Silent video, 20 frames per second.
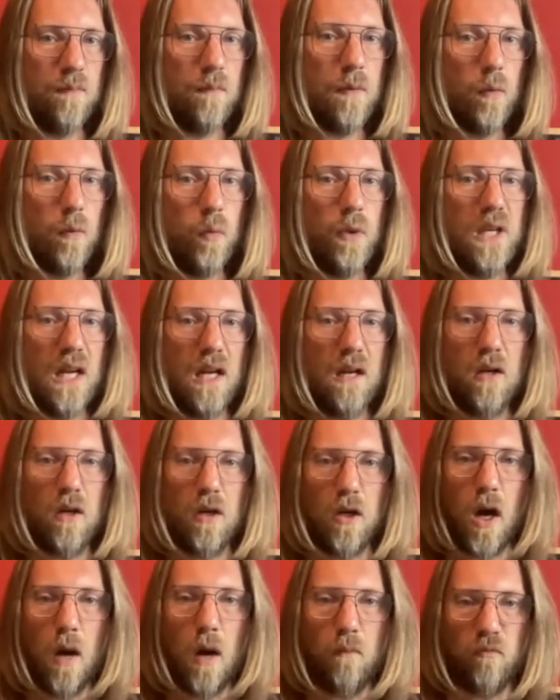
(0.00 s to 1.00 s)
but we can
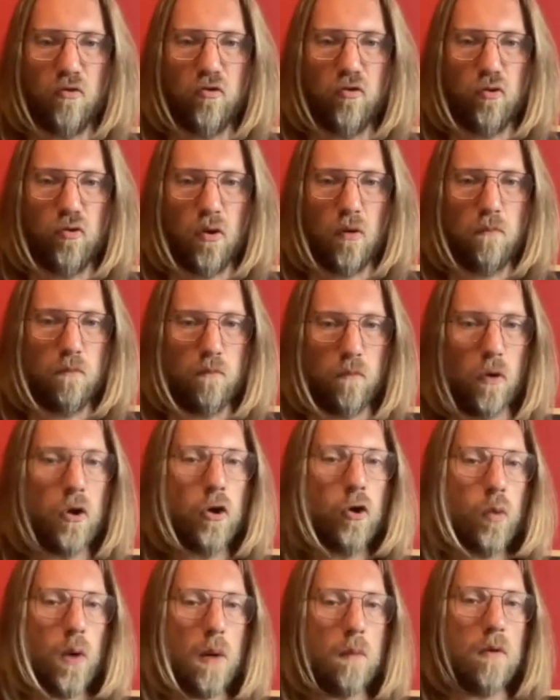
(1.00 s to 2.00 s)
come to an
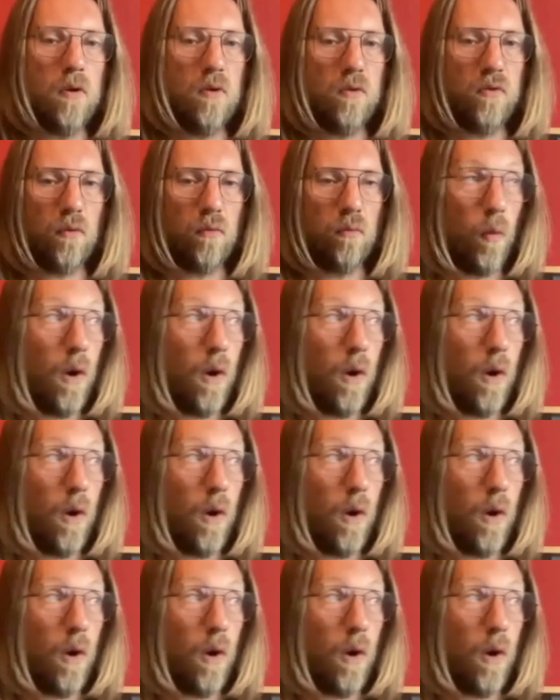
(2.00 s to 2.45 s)
agreement on,